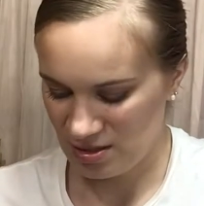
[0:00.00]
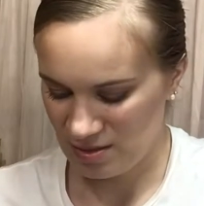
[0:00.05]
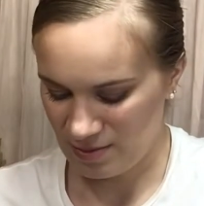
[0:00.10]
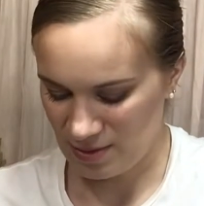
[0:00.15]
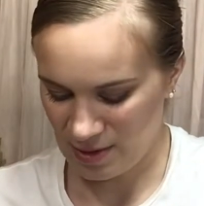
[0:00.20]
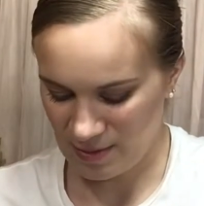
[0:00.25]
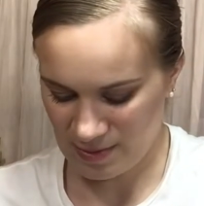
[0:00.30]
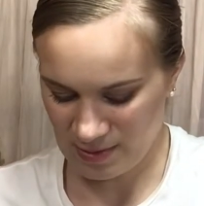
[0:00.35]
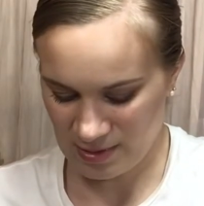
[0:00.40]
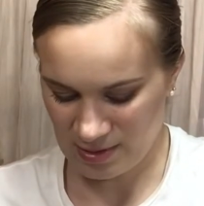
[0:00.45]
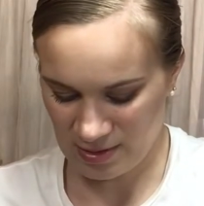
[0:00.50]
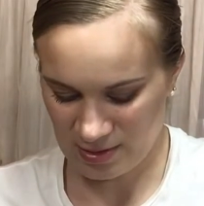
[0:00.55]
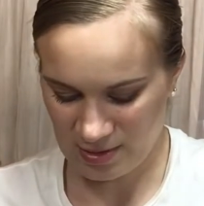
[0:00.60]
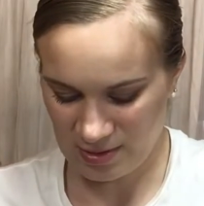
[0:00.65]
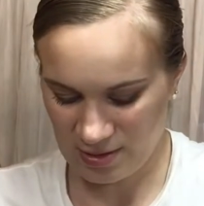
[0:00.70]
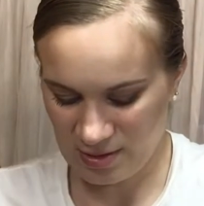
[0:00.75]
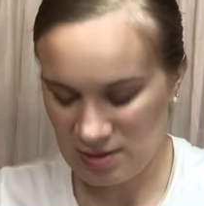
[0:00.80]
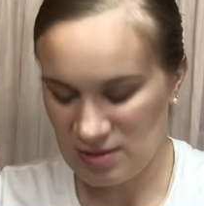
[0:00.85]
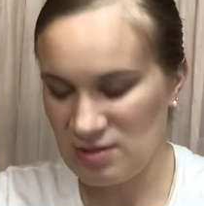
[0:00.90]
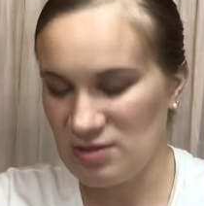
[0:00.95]

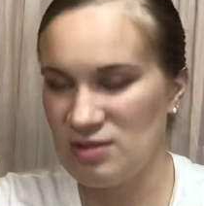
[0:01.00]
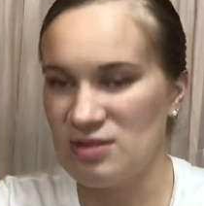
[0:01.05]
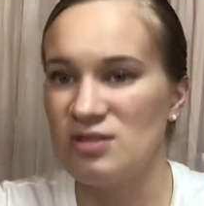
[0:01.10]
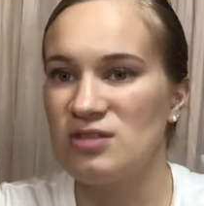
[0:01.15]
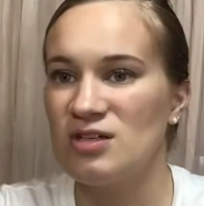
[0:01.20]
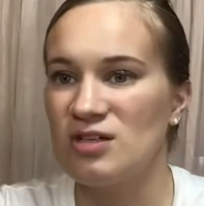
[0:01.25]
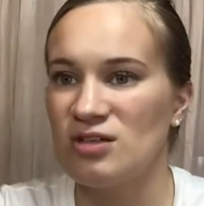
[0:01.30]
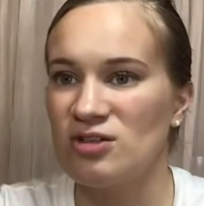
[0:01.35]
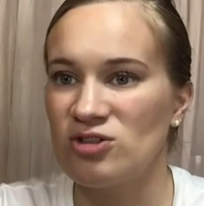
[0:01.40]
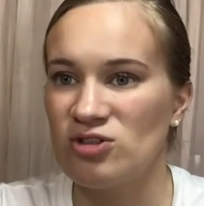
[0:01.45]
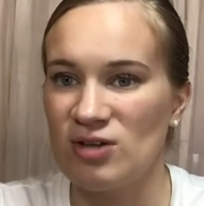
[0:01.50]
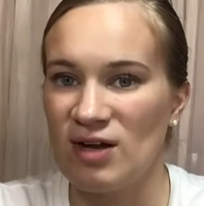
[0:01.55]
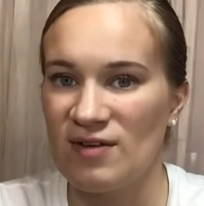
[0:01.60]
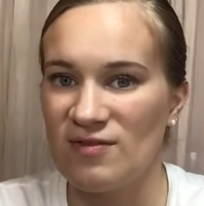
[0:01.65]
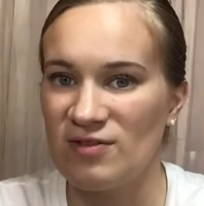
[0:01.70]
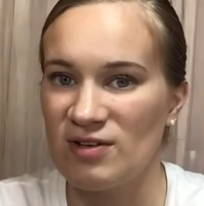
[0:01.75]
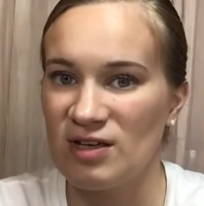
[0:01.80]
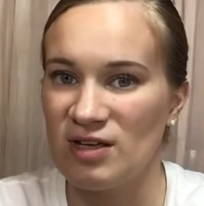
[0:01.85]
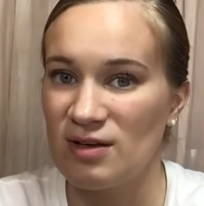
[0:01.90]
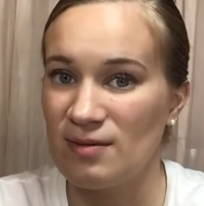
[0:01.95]
people are still
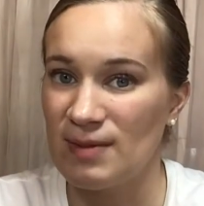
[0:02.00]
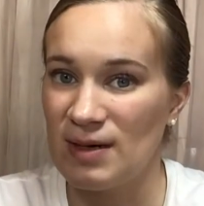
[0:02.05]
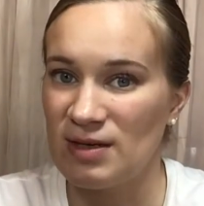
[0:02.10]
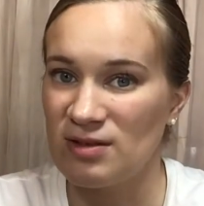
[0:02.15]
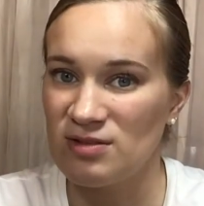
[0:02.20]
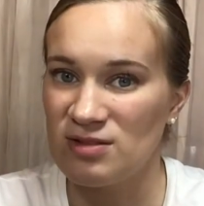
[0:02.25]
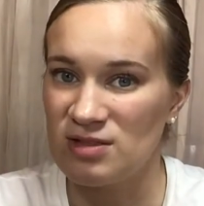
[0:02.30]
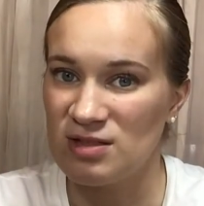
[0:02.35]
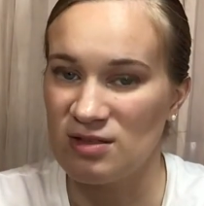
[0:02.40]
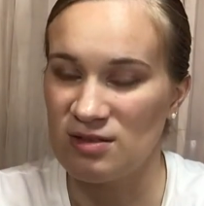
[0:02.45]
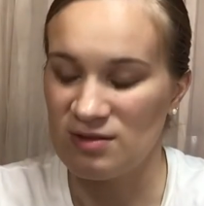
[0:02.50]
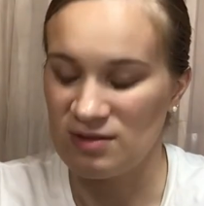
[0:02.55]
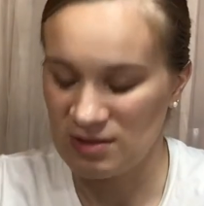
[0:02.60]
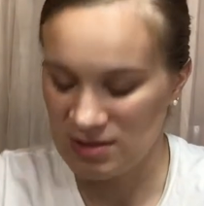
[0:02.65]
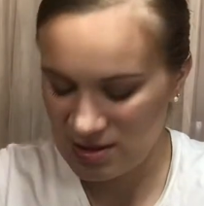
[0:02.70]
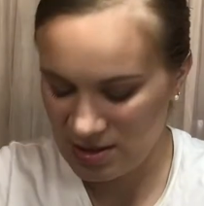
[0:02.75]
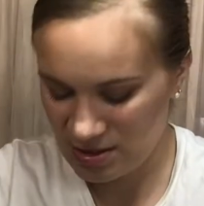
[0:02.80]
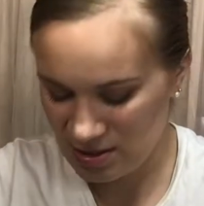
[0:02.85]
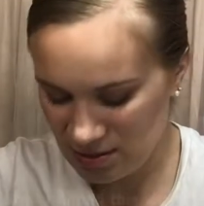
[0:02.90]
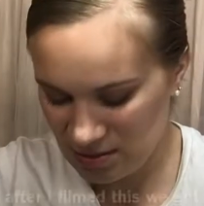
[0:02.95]
traveling about, so
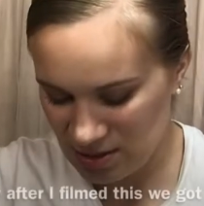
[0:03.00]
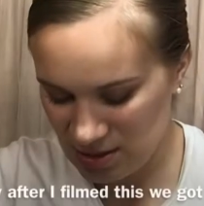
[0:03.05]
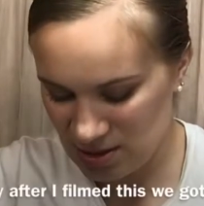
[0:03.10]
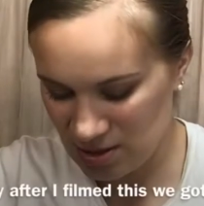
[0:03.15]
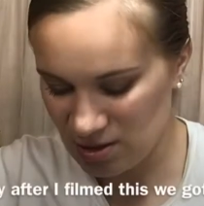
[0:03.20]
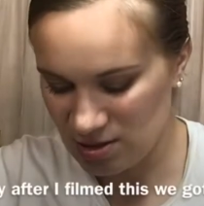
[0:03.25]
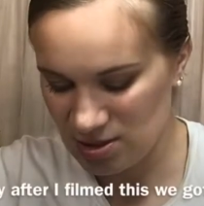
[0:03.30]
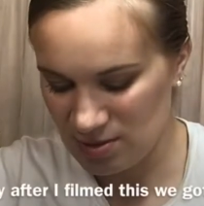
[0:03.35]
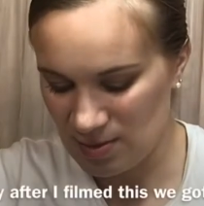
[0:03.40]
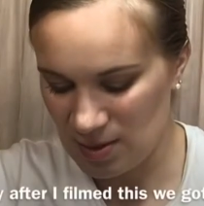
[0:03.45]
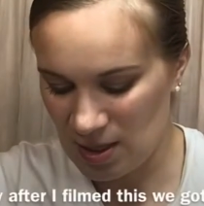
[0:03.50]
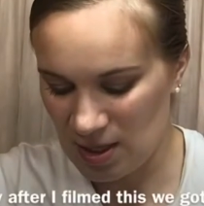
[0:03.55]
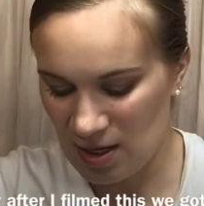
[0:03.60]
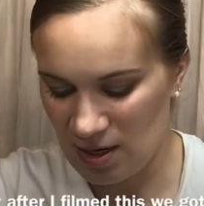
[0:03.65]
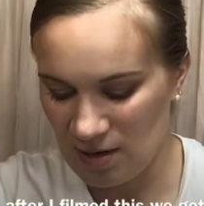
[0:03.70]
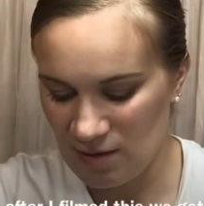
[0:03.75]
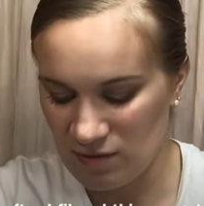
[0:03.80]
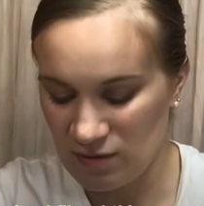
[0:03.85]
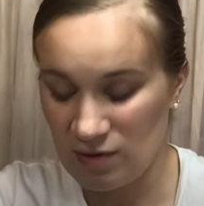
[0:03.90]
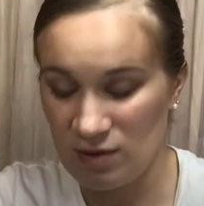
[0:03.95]
it's always good to be
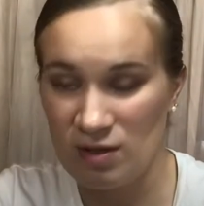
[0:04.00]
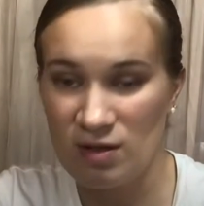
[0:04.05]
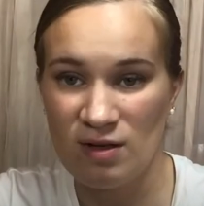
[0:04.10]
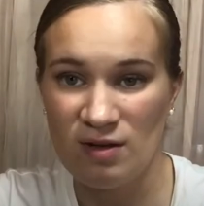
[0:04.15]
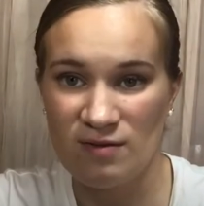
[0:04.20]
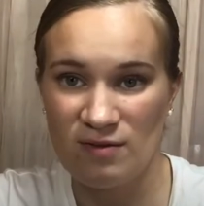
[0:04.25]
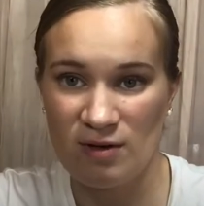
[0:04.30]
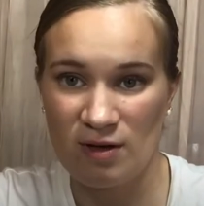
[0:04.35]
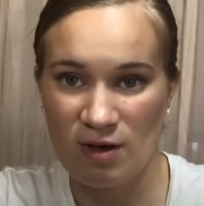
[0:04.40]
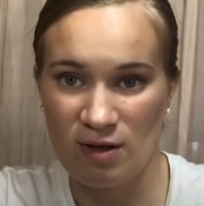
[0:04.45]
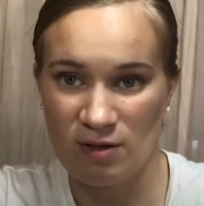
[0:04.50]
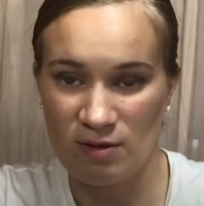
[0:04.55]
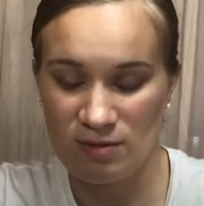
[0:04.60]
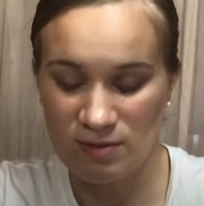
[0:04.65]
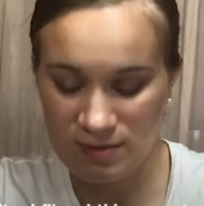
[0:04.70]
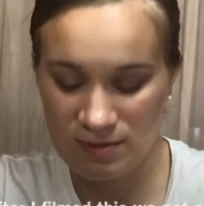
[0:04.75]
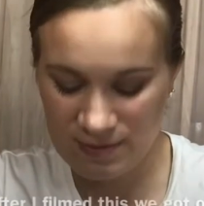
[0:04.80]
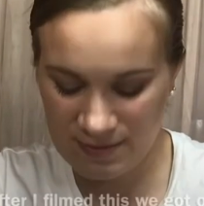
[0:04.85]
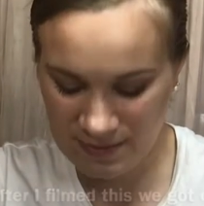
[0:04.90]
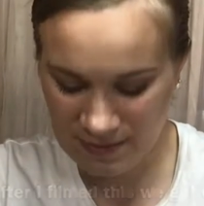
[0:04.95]
careful. You never know.